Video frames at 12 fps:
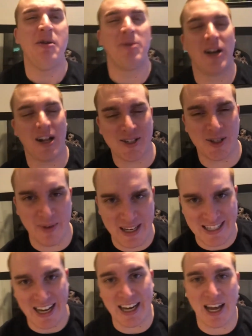but it also
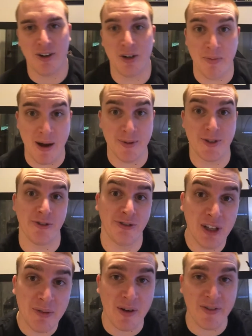means that I got to remember to
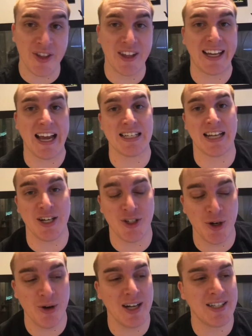film everything as I
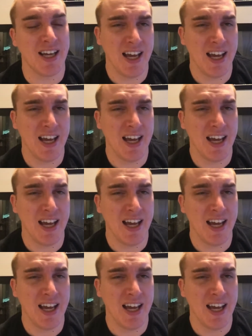do it.